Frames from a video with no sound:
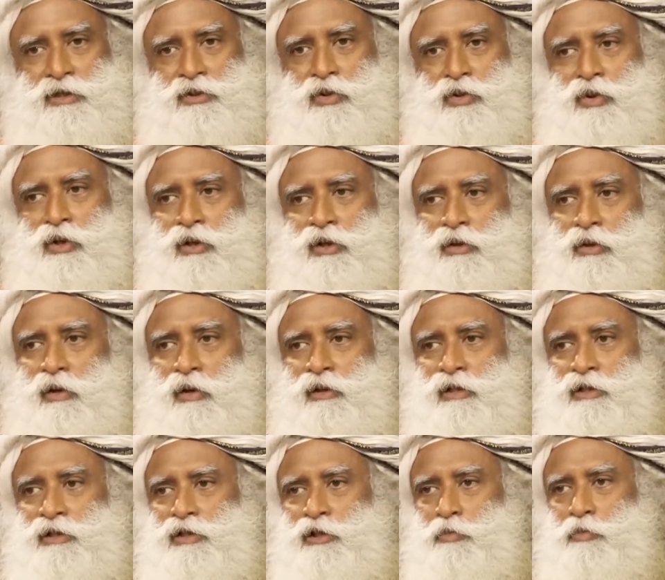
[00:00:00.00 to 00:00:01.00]
you can call
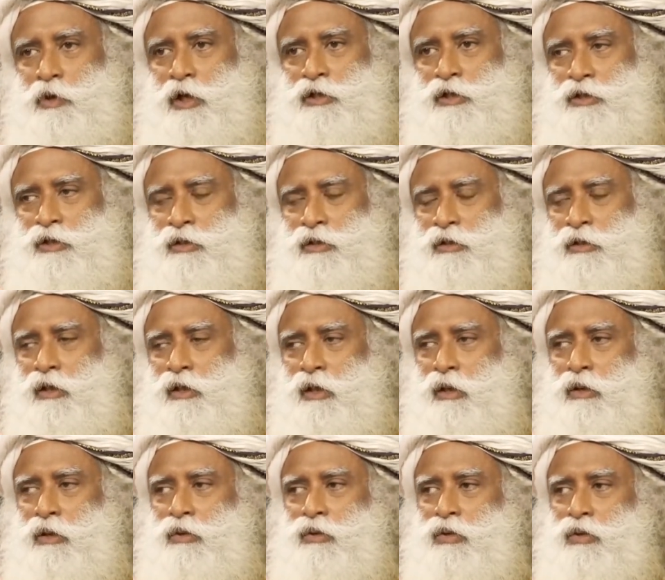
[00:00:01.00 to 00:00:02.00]
this depression,
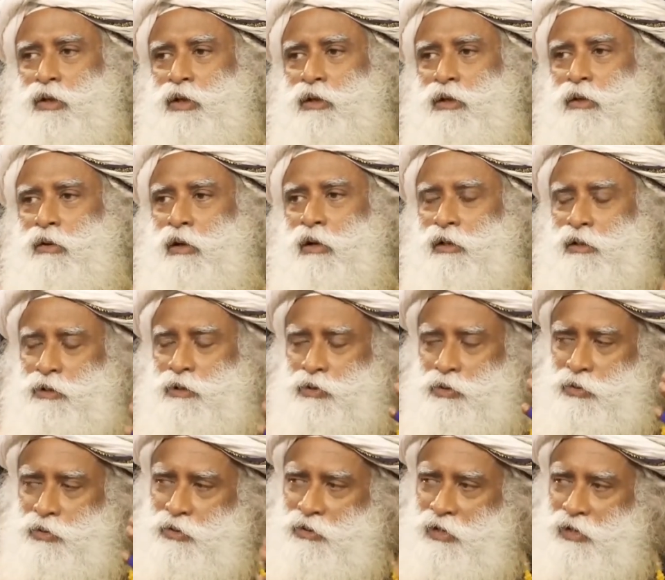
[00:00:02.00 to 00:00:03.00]
you can call this
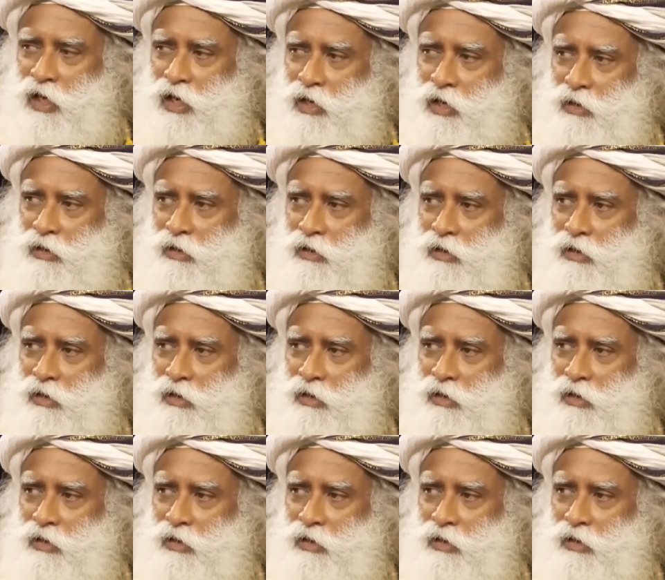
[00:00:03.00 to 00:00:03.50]
suicide,